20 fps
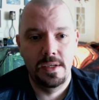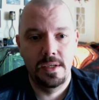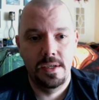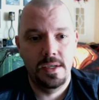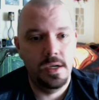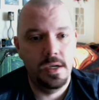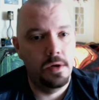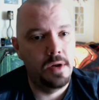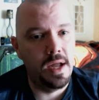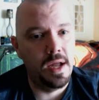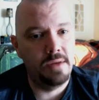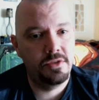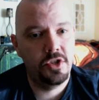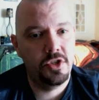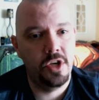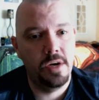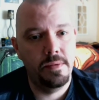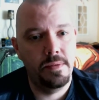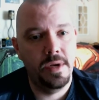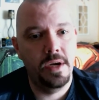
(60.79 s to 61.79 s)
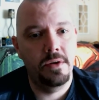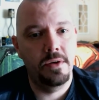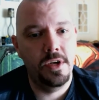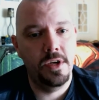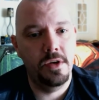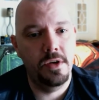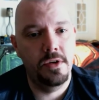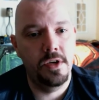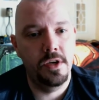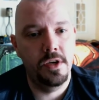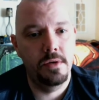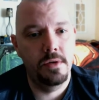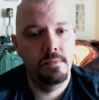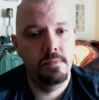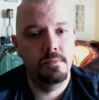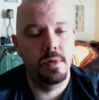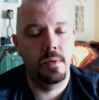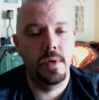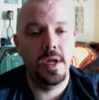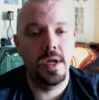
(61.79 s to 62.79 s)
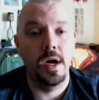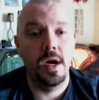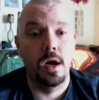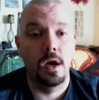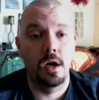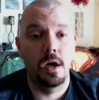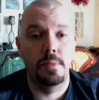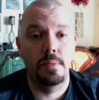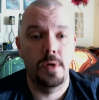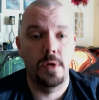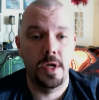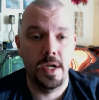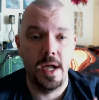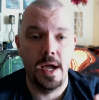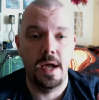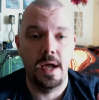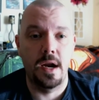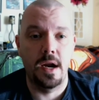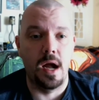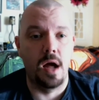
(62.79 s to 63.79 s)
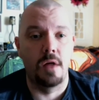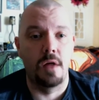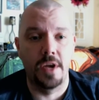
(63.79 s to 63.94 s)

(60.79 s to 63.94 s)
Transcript: no live streaming on YouTube, but we are putting out all